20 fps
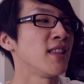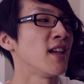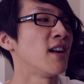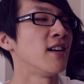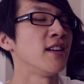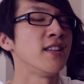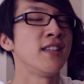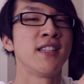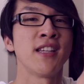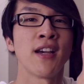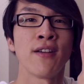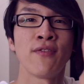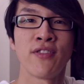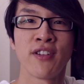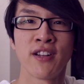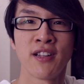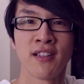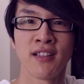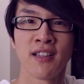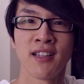they're
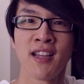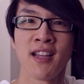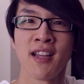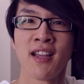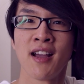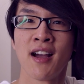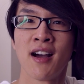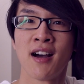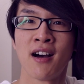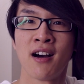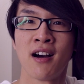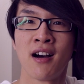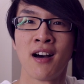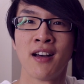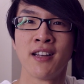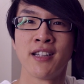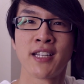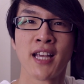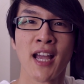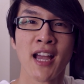definitely
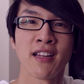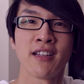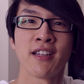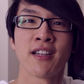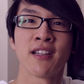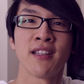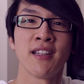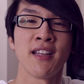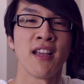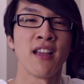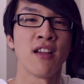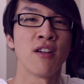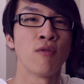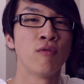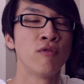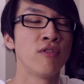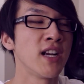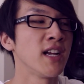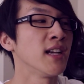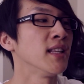a technically
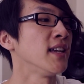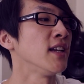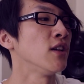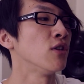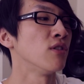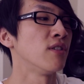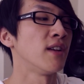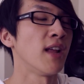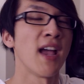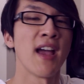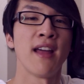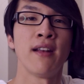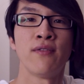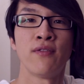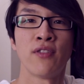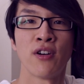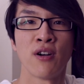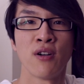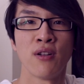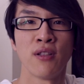really good
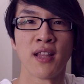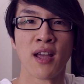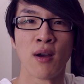headphone.